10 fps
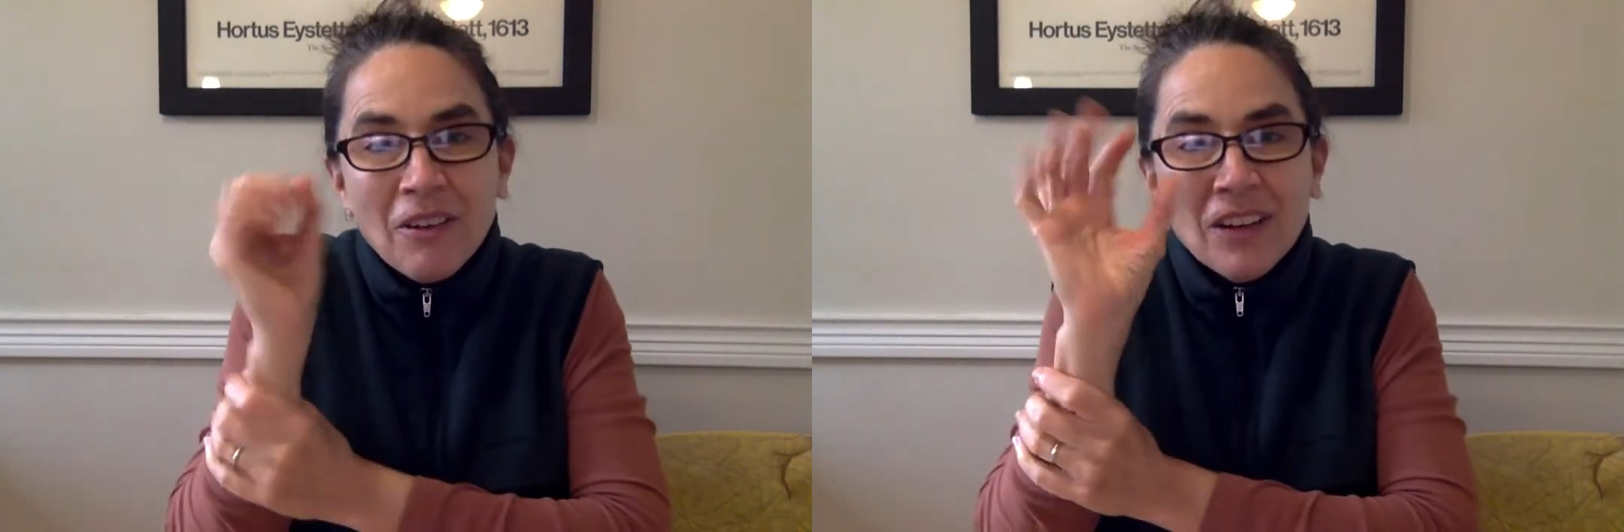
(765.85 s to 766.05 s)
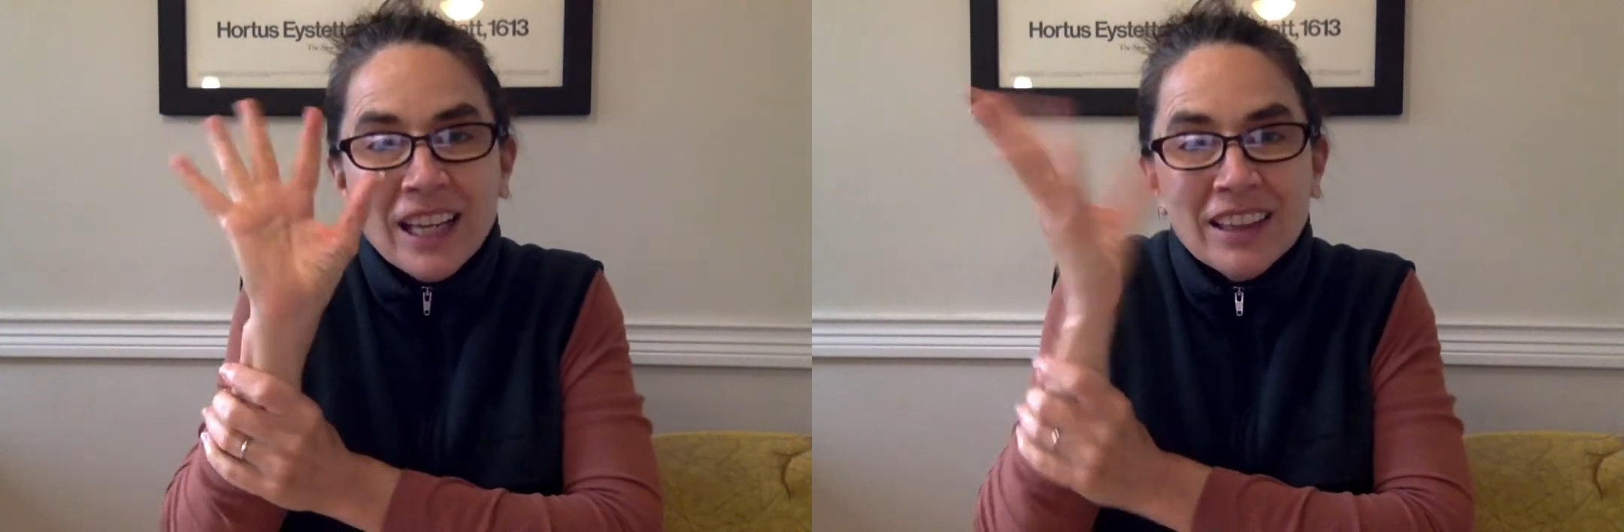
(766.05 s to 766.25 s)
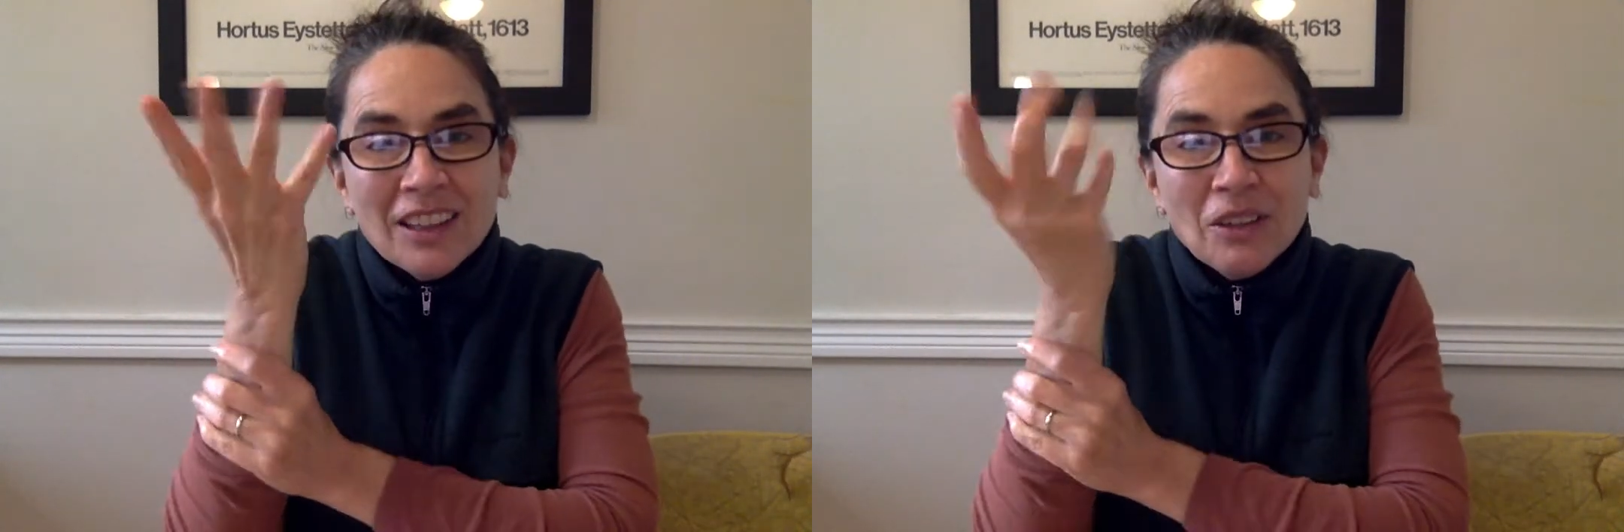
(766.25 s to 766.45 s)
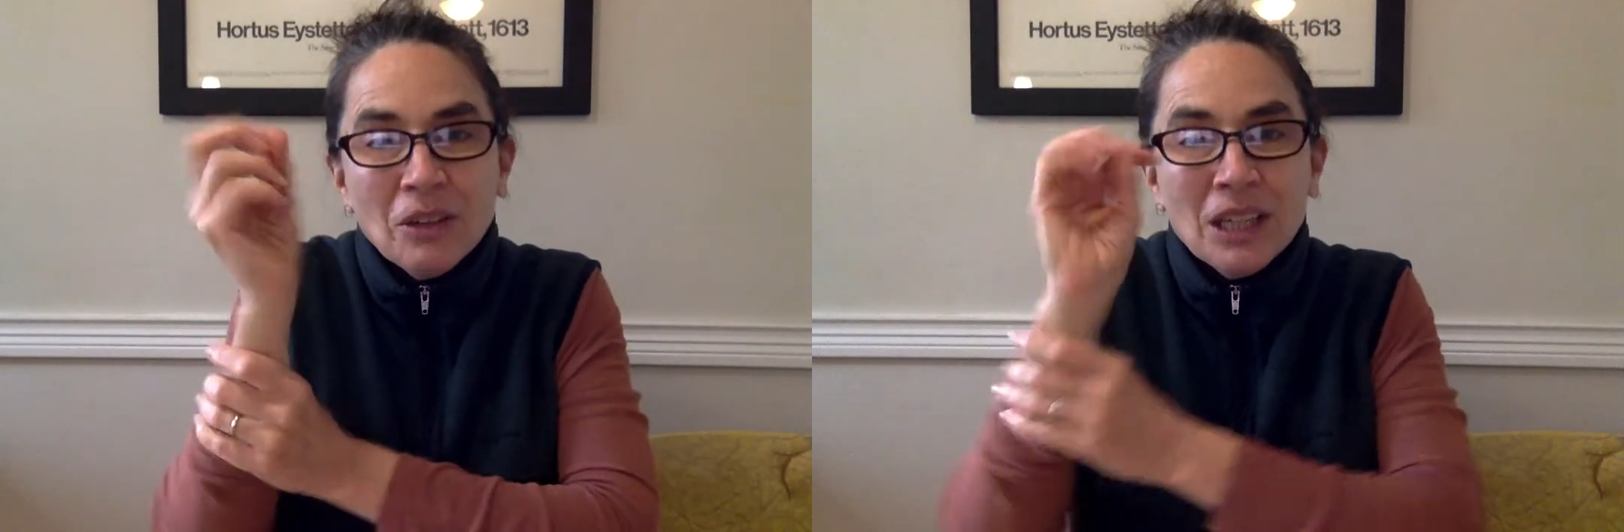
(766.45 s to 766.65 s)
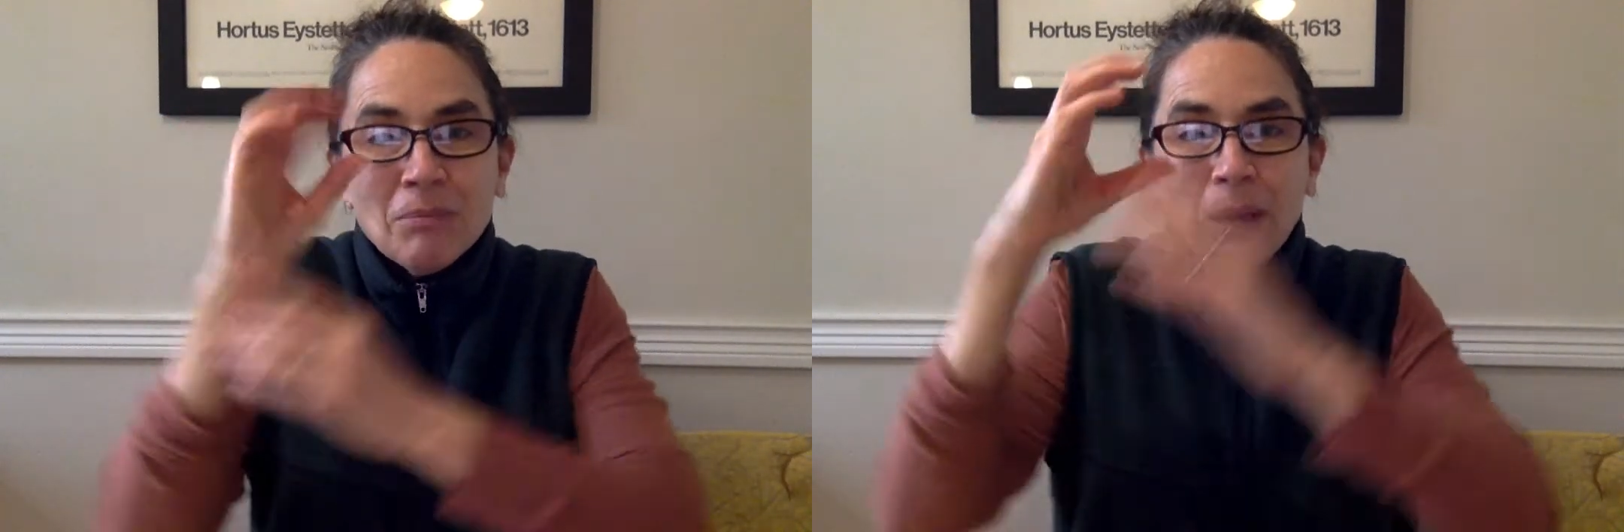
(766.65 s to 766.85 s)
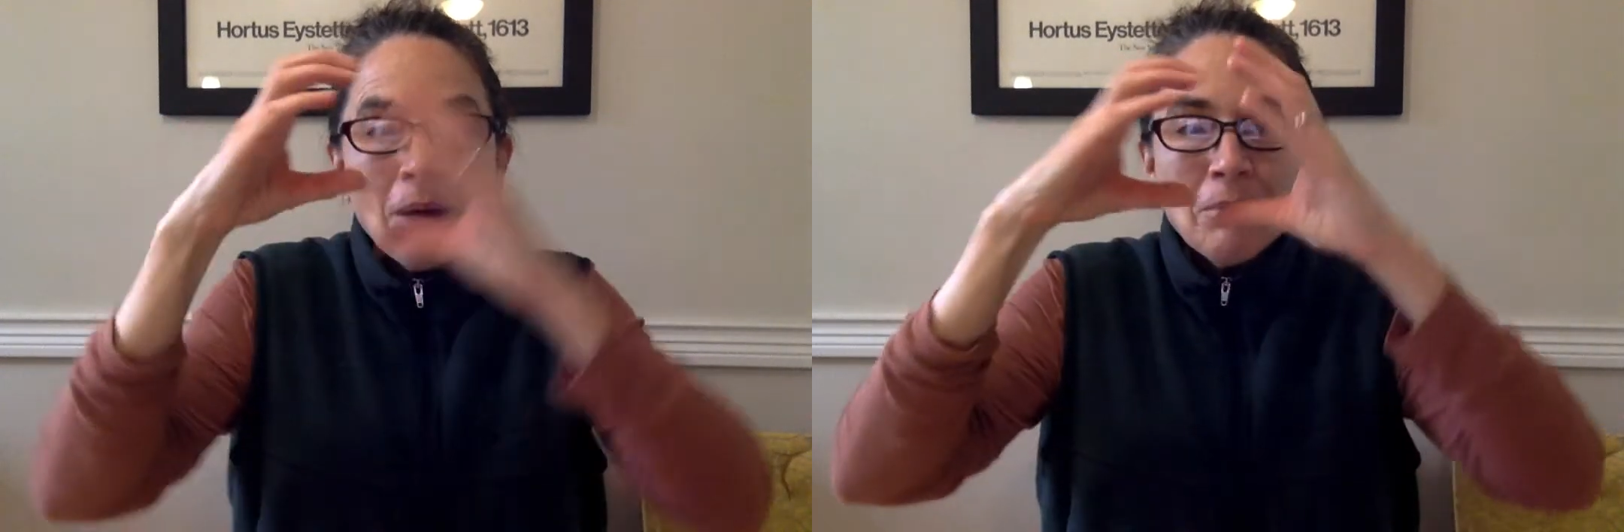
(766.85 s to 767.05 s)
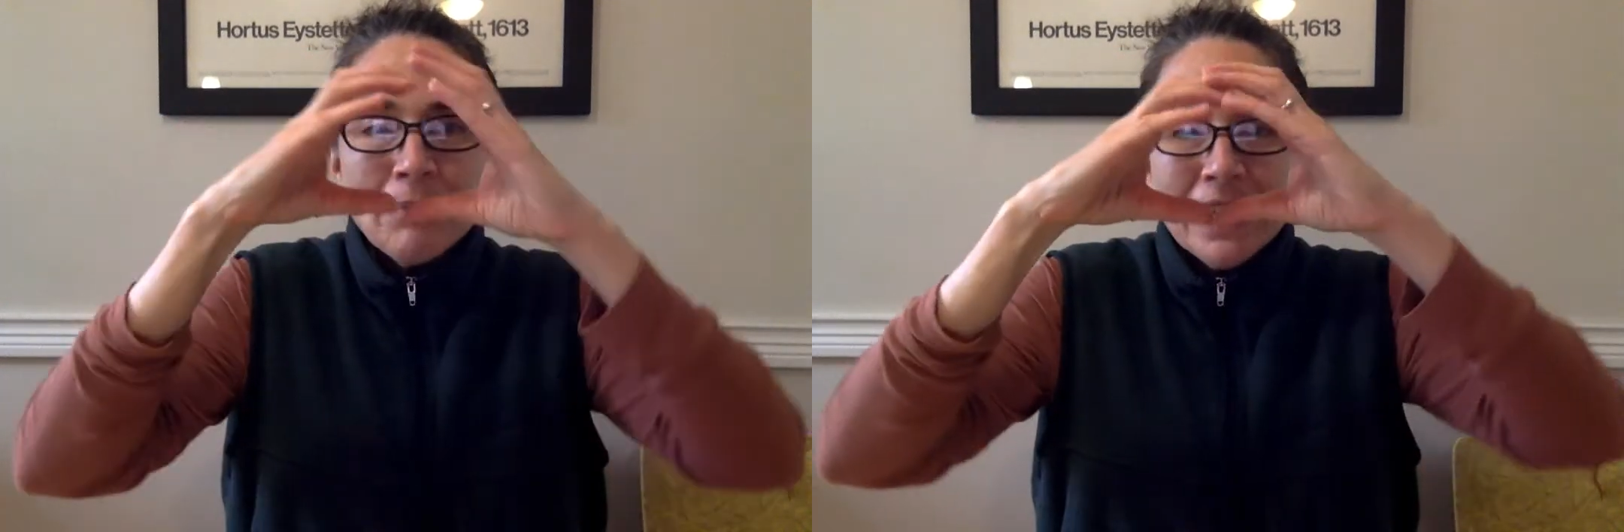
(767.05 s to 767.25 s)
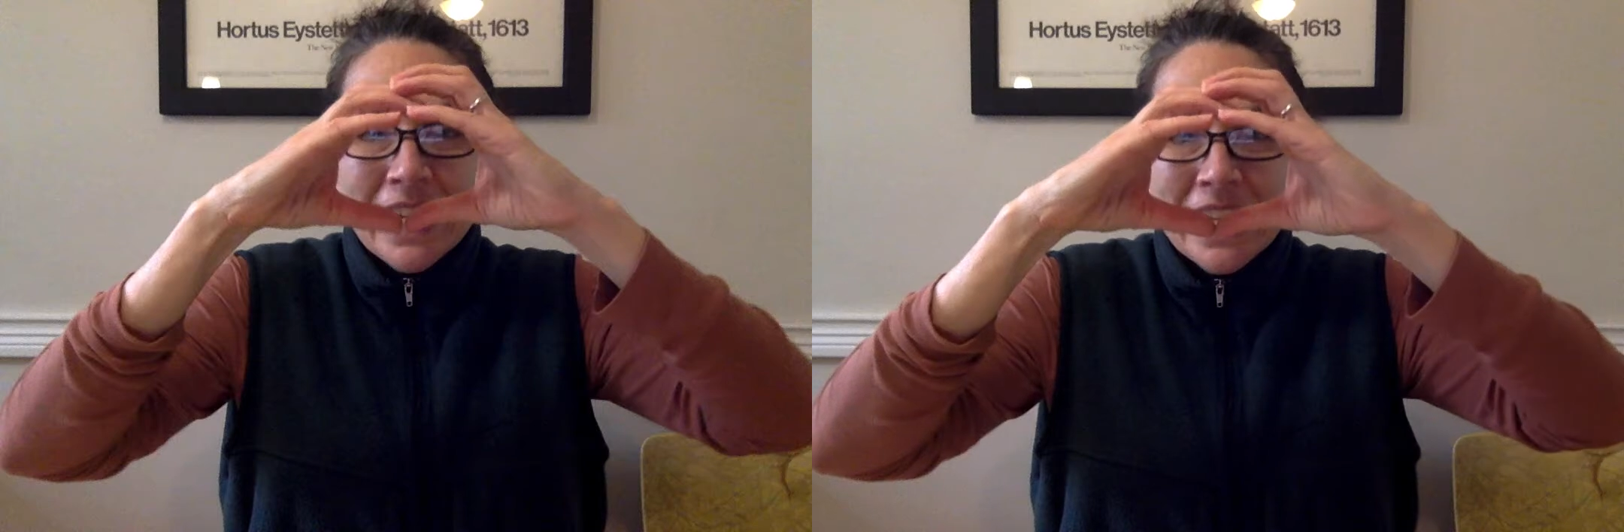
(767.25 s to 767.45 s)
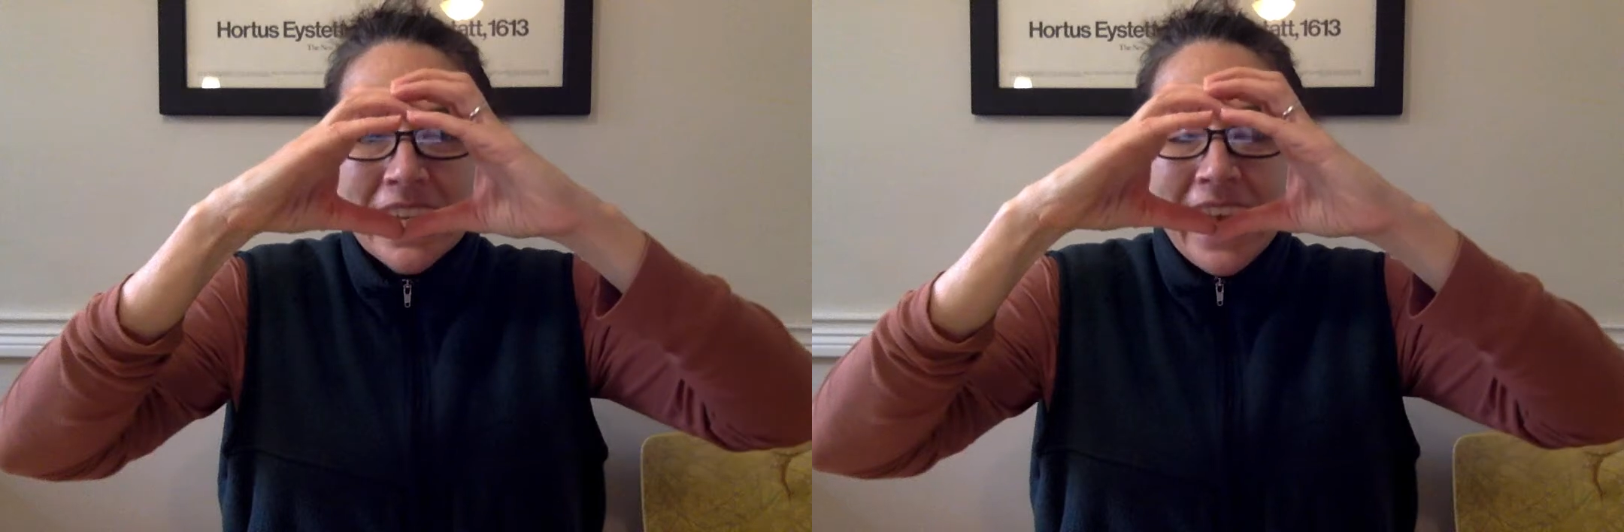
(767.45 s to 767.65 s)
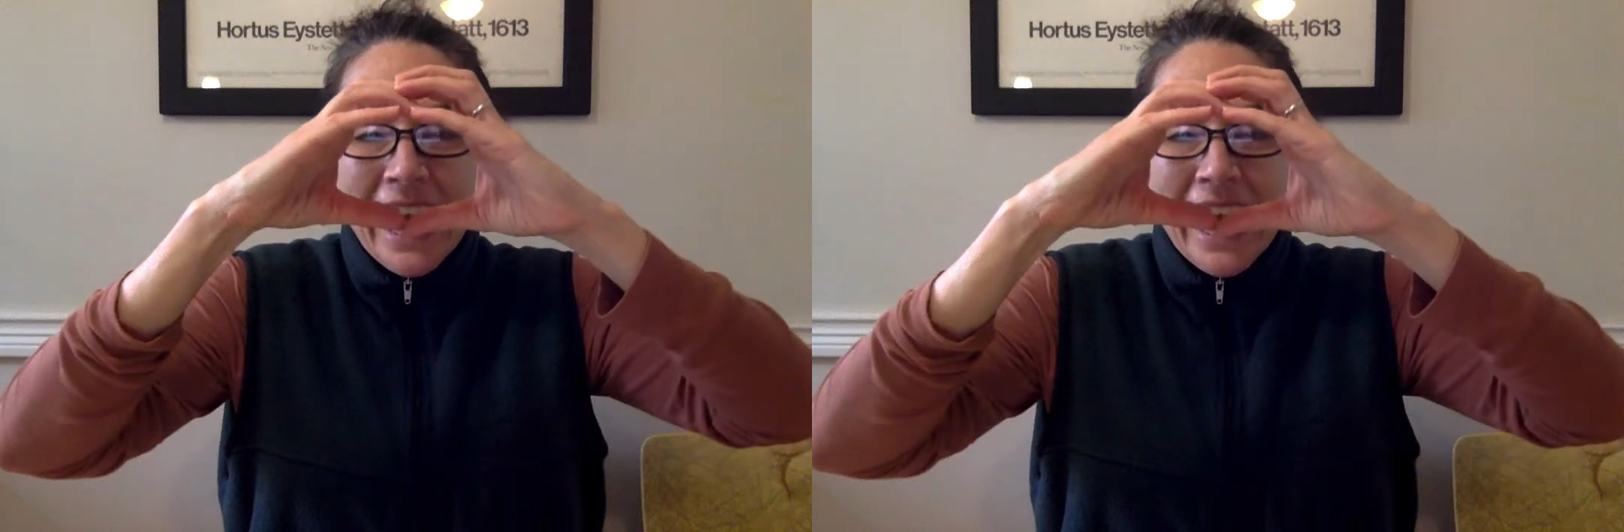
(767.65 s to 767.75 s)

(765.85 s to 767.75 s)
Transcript: and the green pumpkin,